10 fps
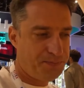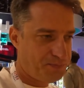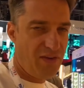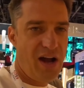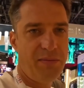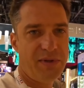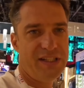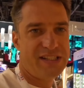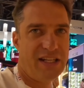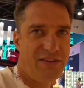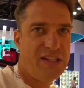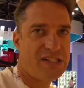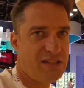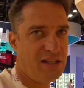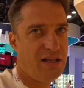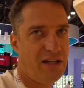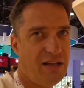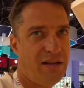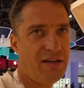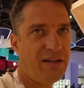to you. And
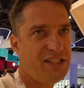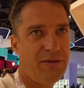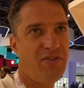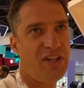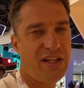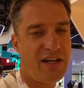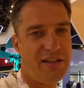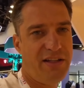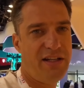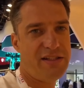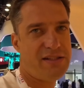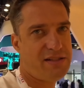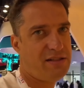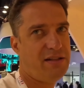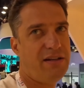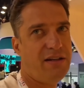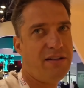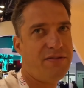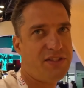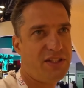accordingly, no matter where you are, it'll
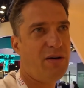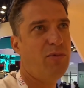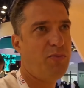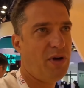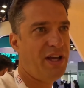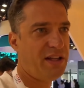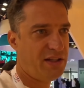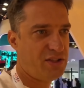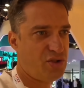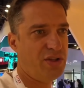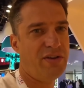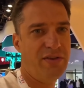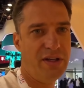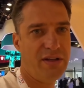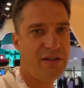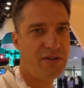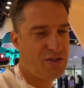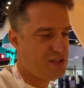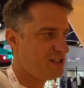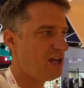always be clear who you are.
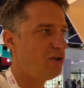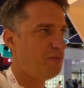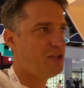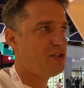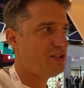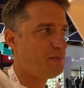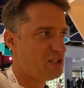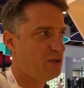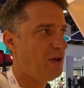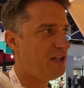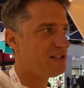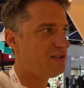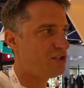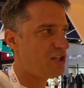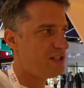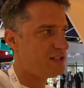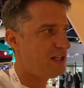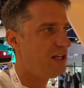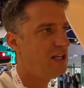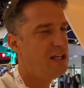So if any crime is
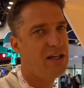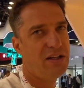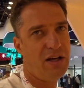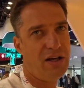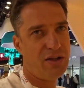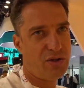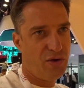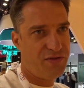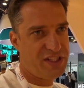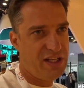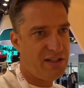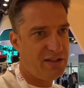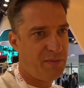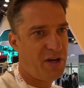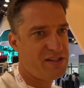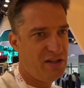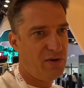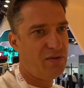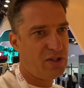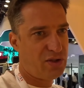committed, then all the phone numbers that were in
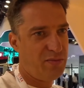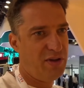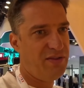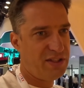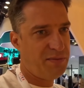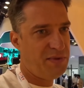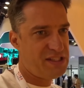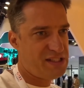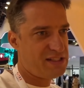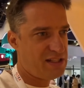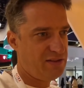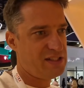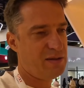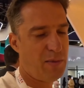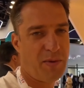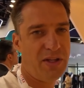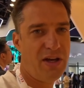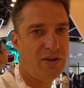that place respectively fall under suspicion.